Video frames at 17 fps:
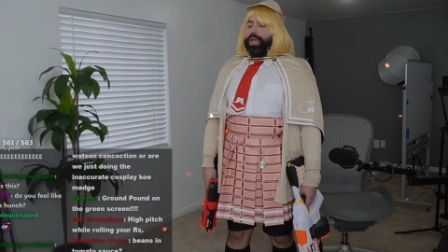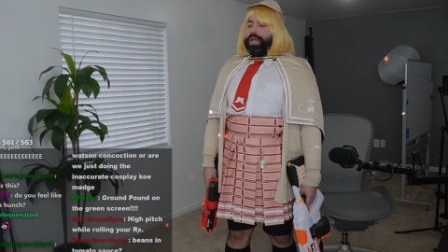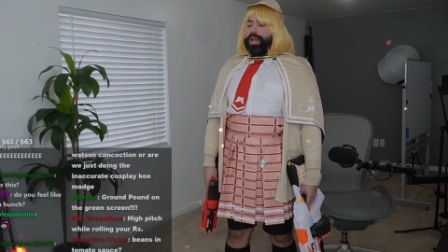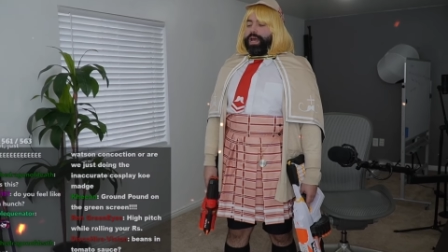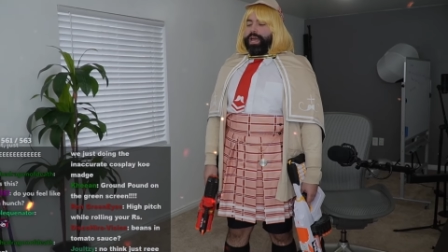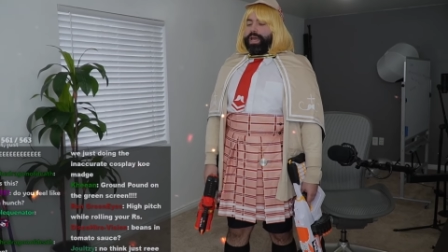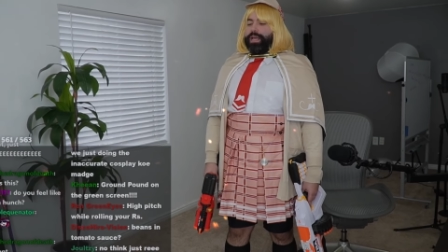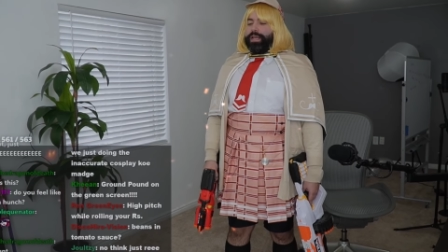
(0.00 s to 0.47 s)

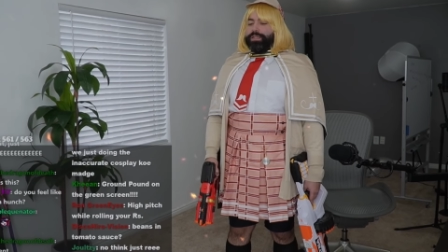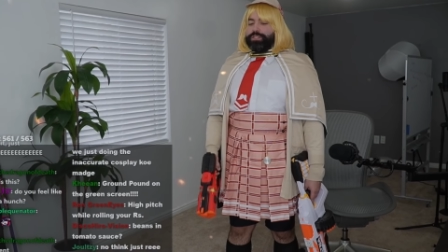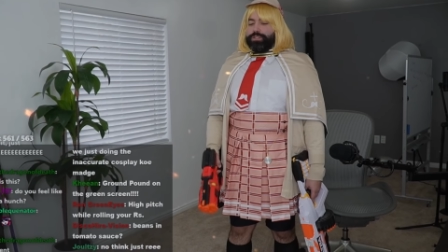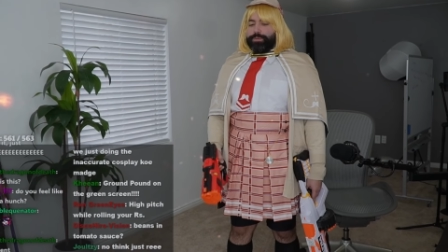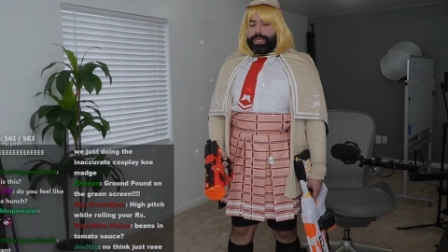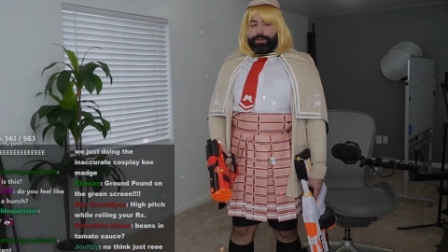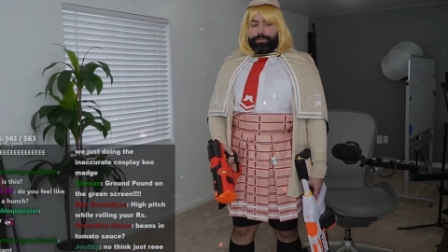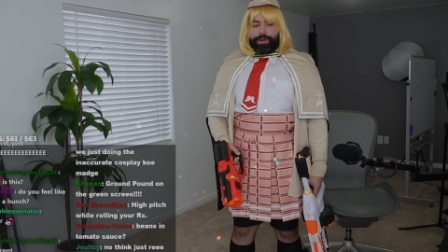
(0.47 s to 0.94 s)
And I and to
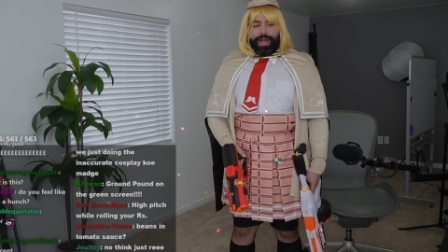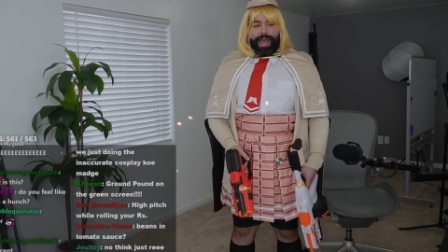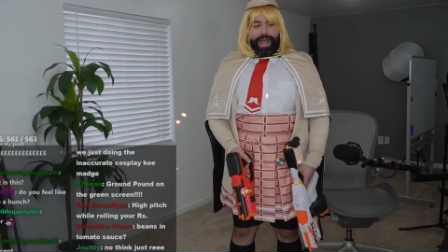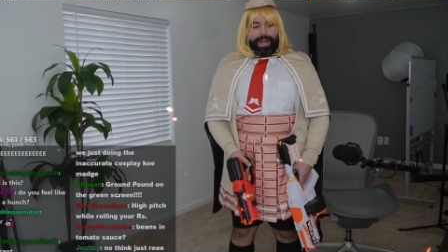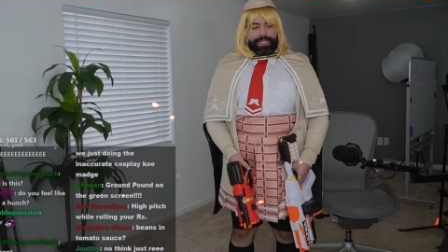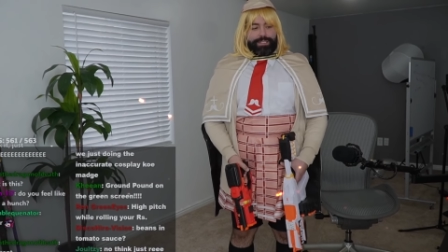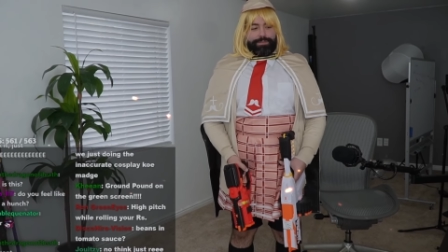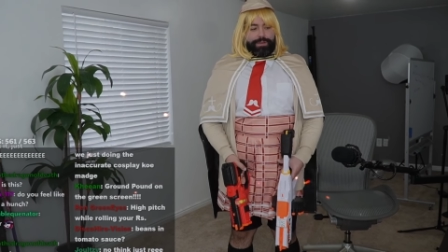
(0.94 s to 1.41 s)
be able to
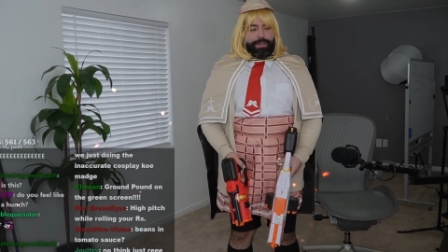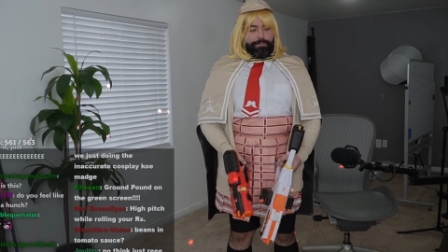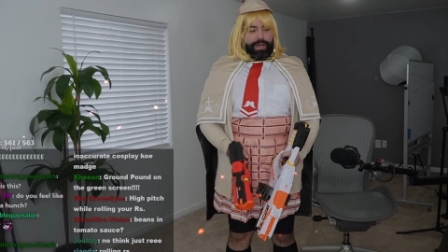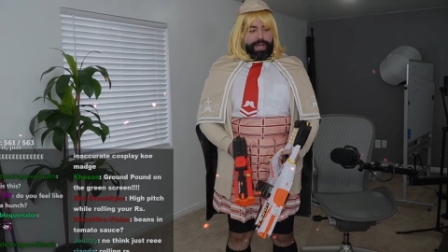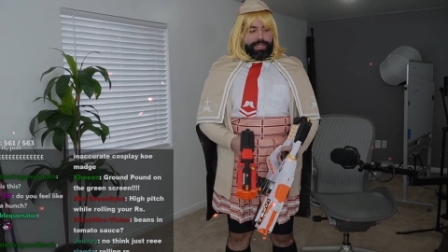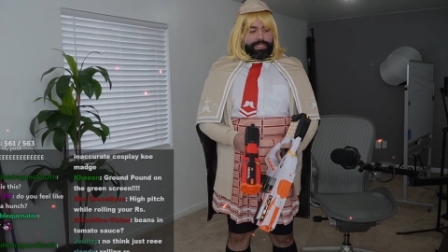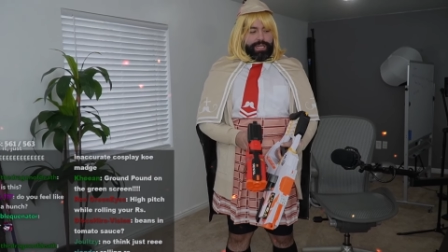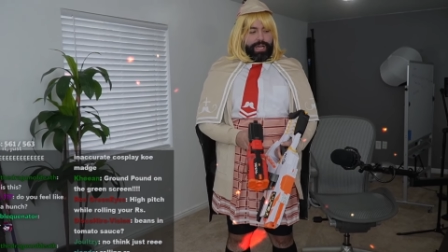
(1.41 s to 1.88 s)
activate
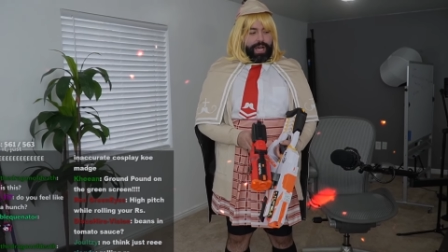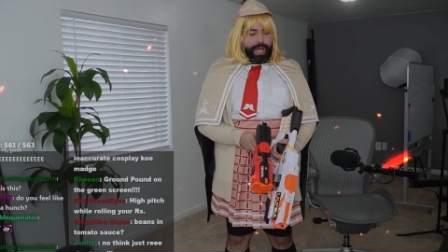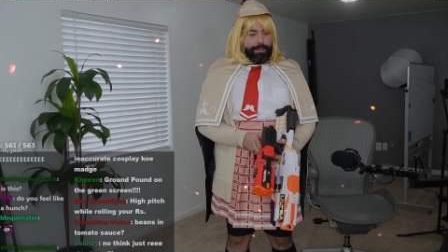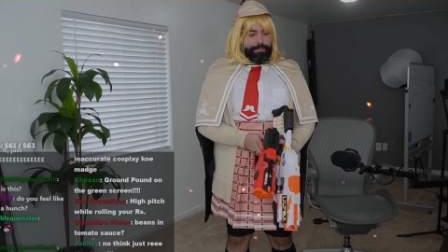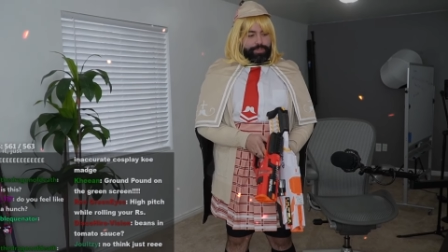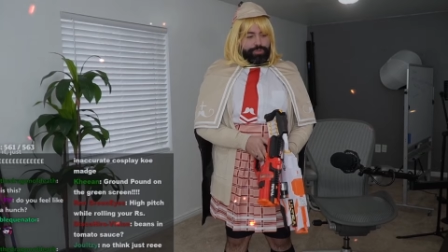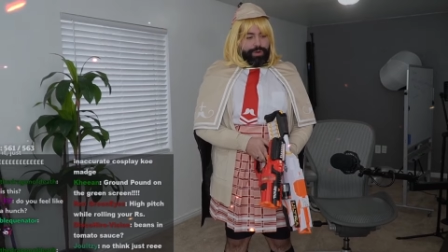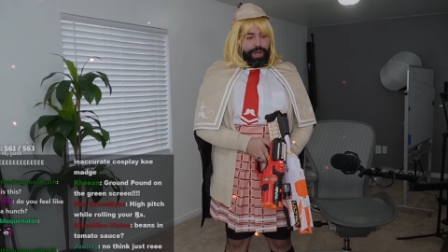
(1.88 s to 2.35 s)
my
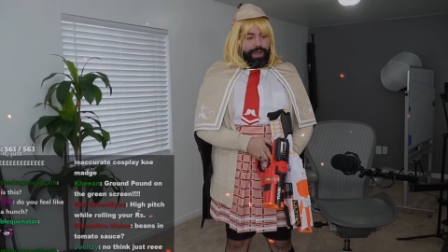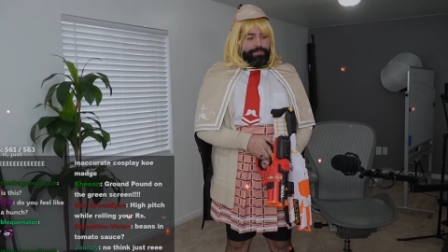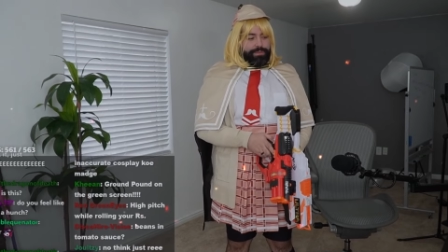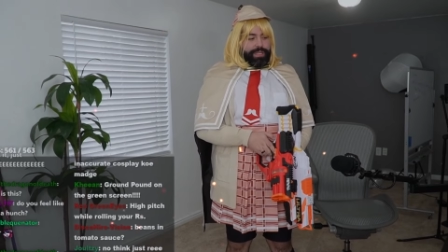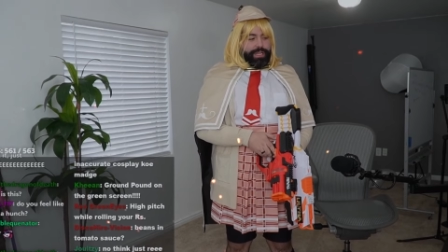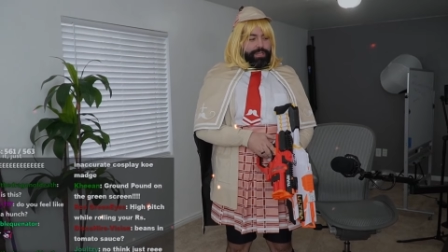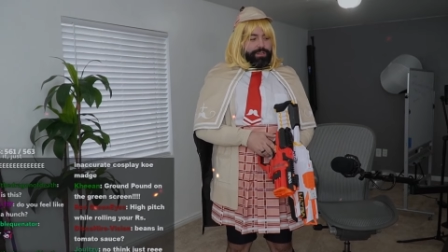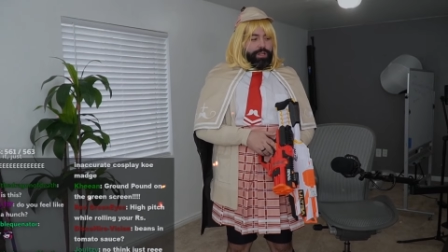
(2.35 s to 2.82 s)
time
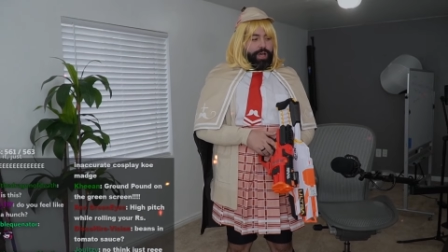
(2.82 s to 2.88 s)
traveling